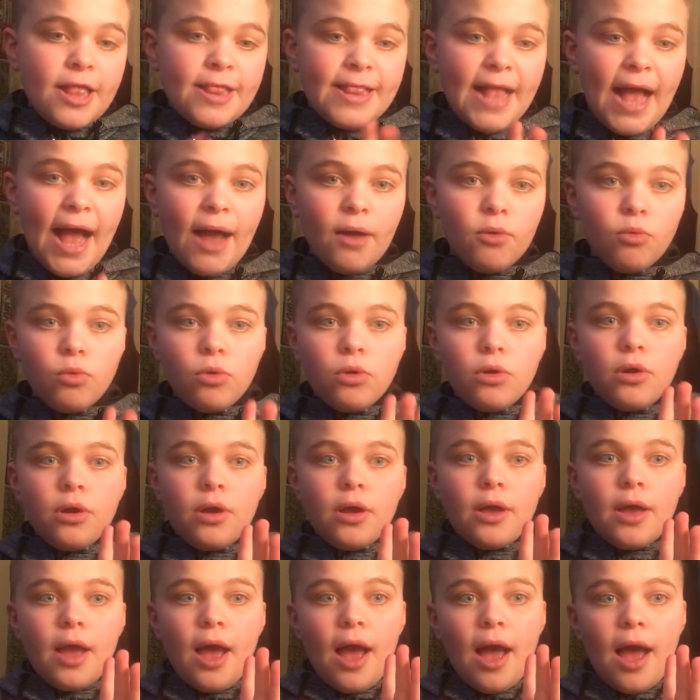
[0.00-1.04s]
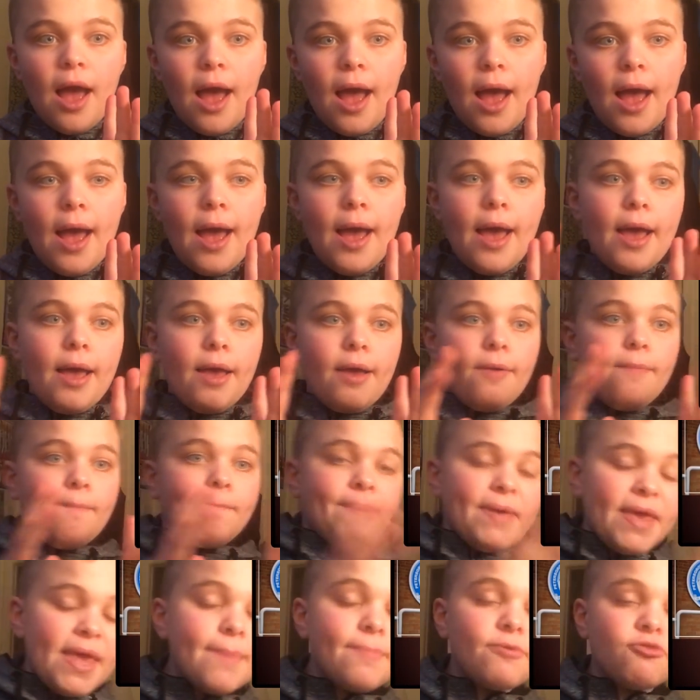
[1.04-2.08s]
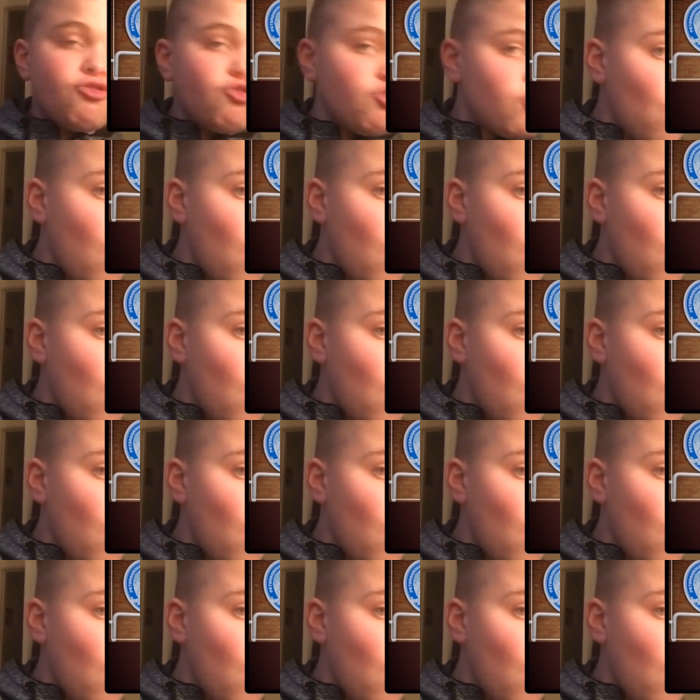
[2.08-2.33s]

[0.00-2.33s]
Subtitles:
Now, Peterborough's